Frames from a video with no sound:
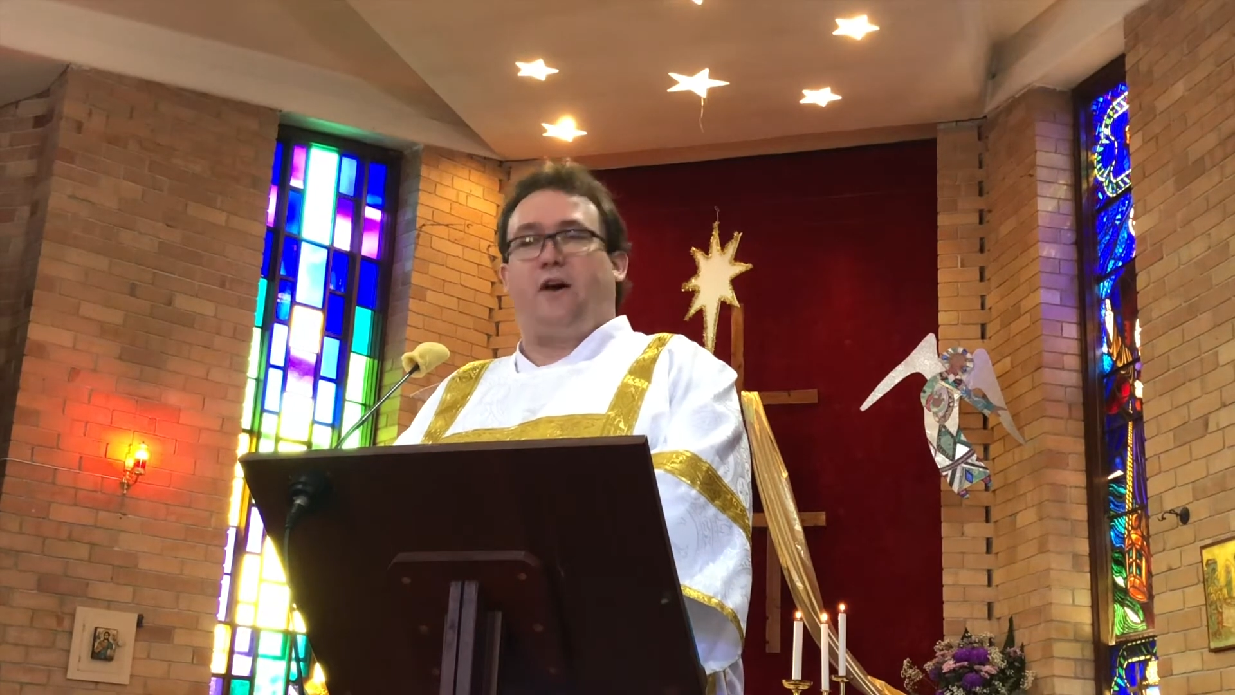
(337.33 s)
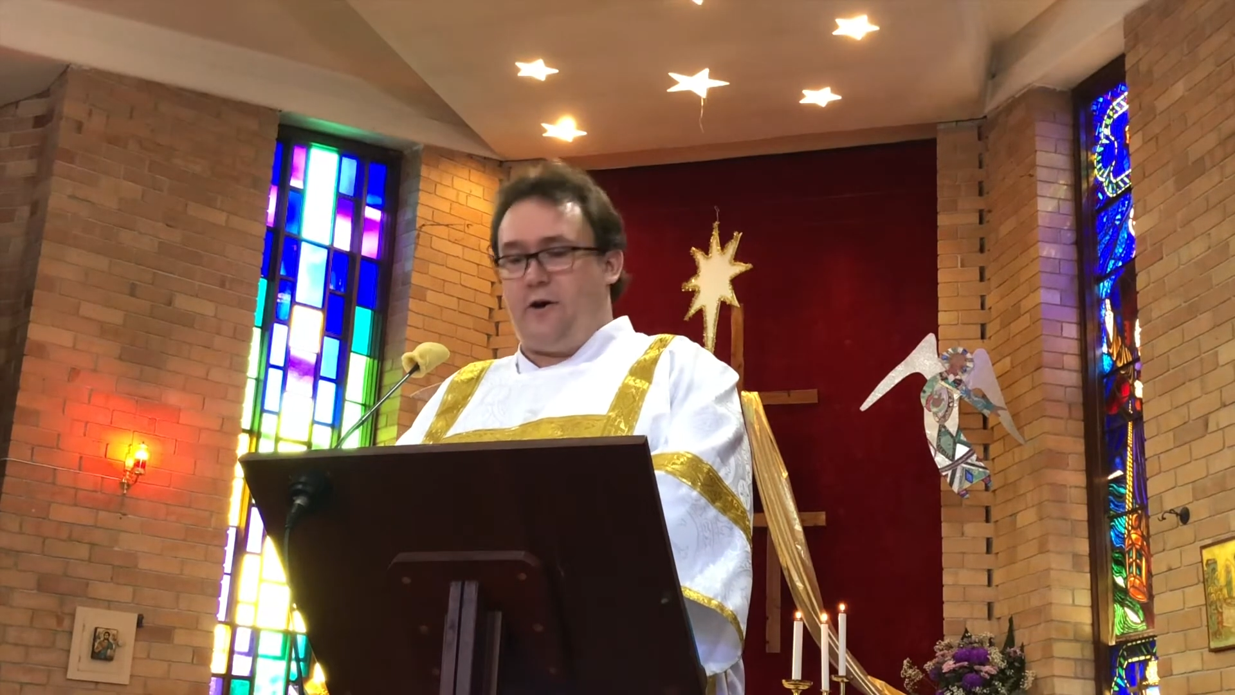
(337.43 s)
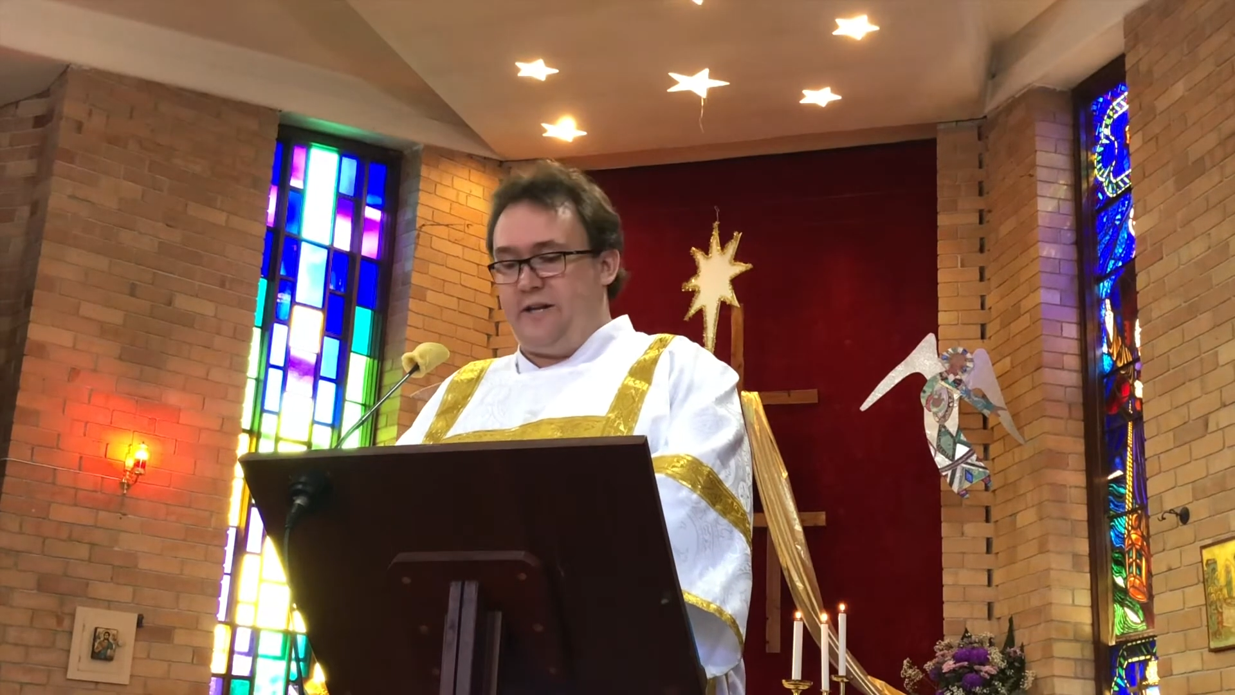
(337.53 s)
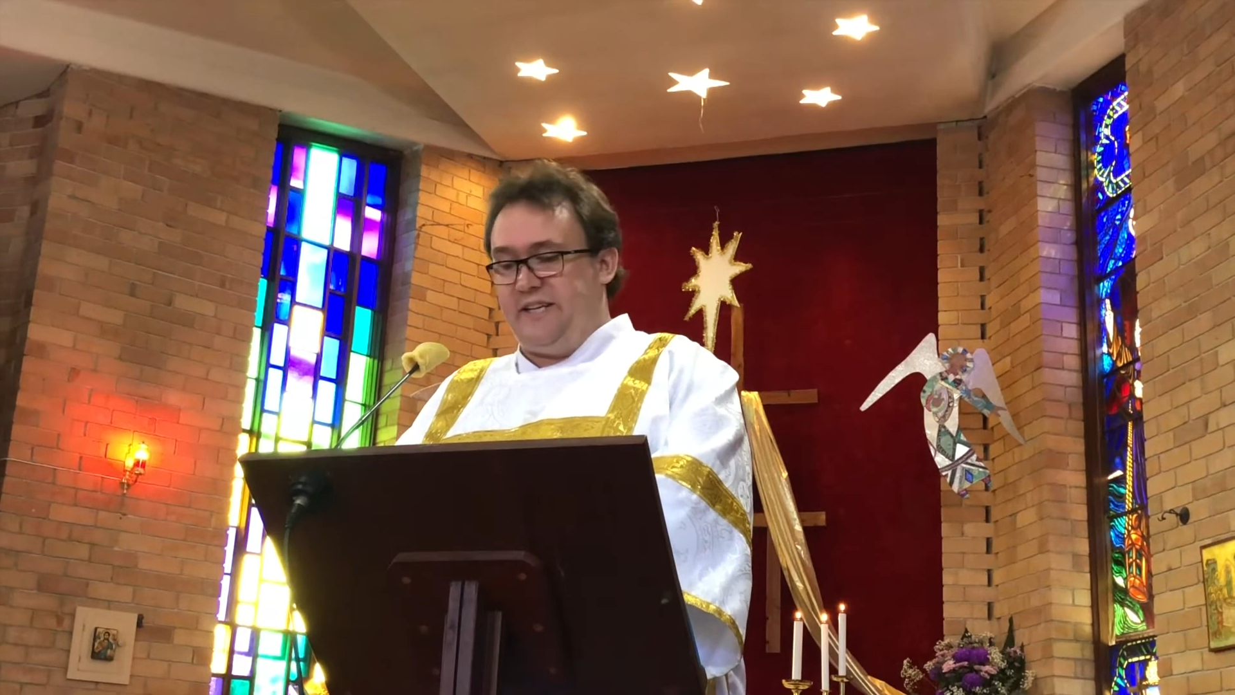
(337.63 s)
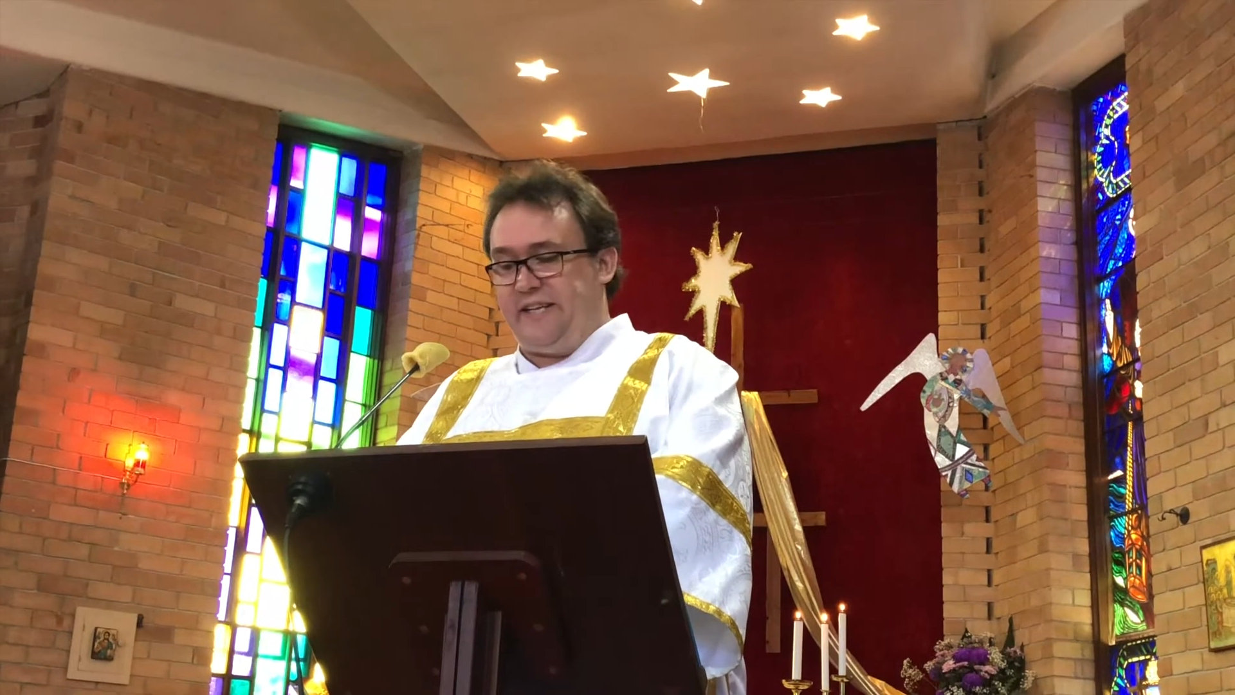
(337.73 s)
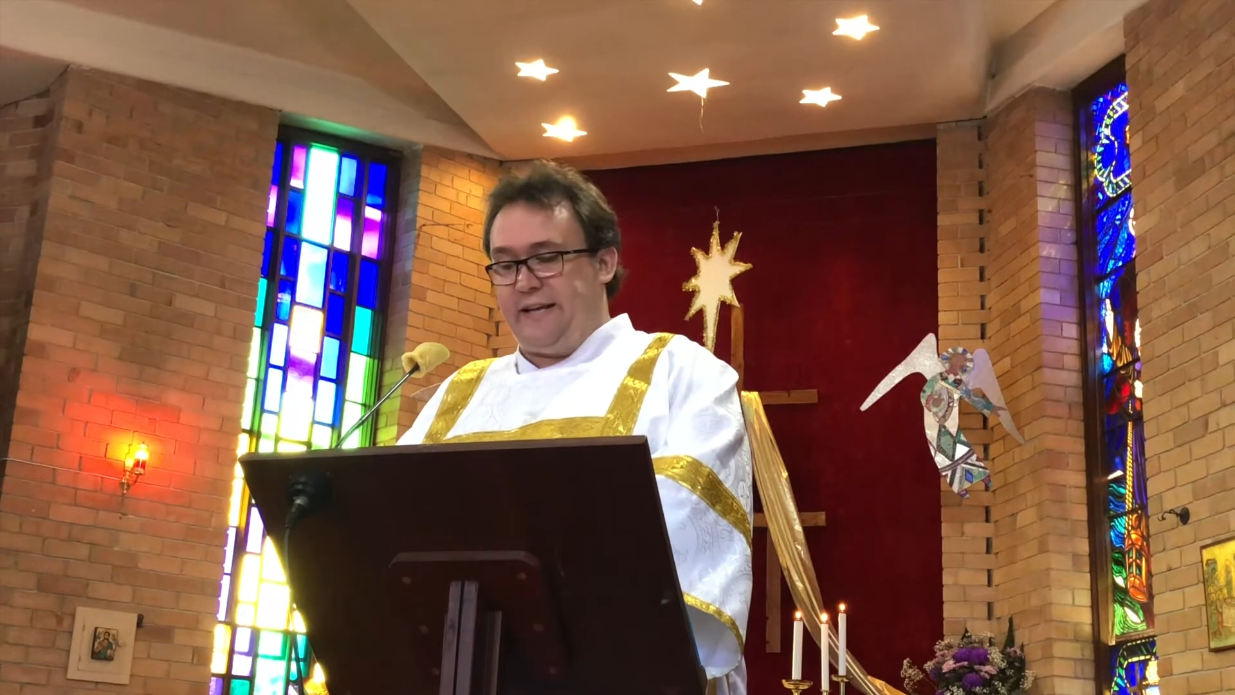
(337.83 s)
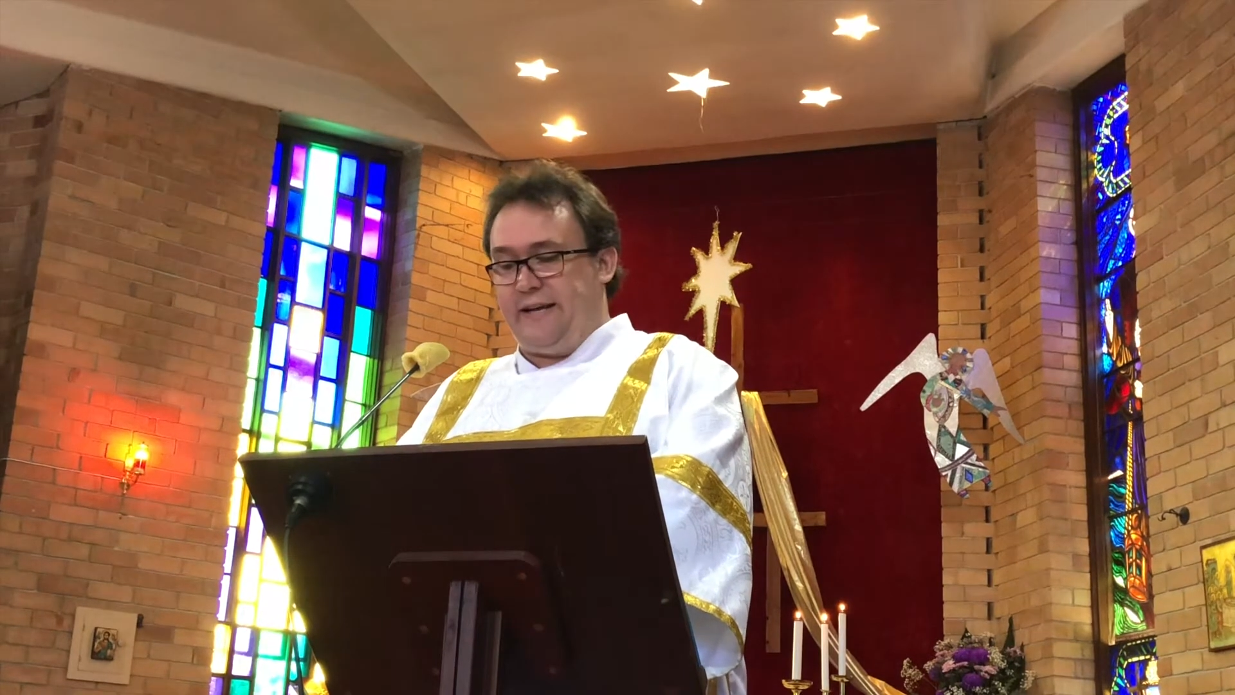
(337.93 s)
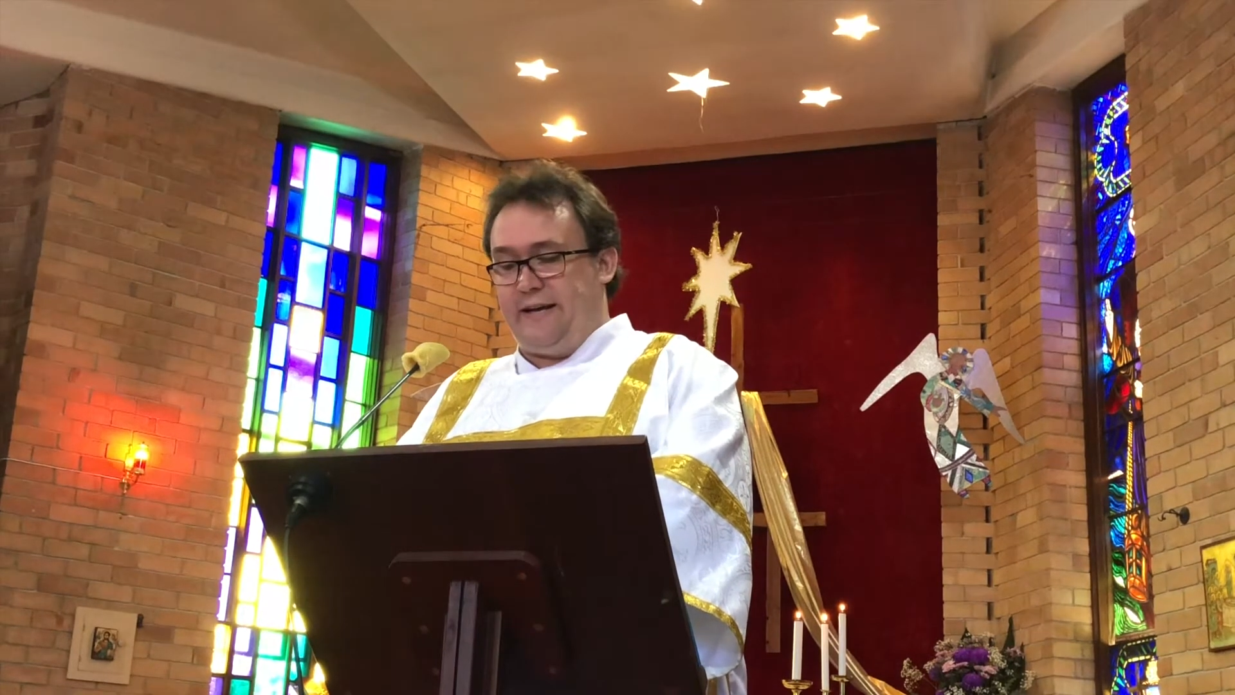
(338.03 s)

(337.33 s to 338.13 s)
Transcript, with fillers: honestly